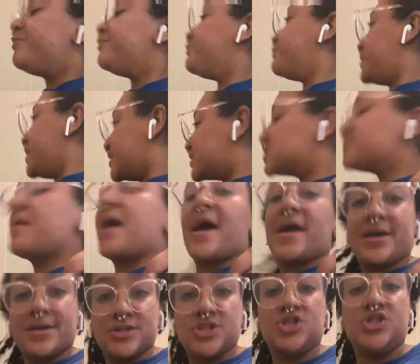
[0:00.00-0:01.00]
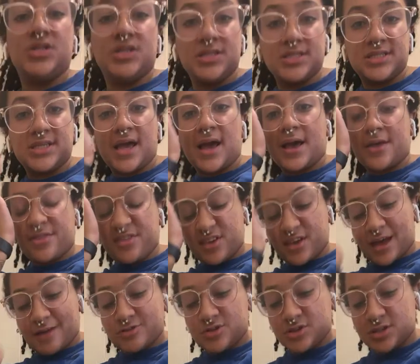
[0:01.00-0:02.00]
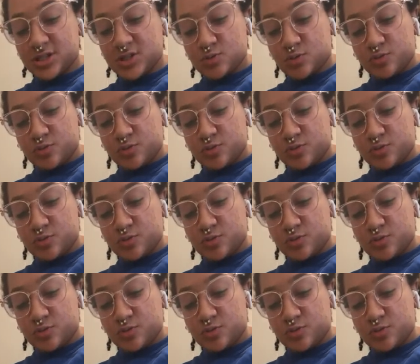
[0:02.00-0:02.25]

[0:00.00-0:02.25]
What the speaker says: baked mac and cheese. Yeah, I think after this,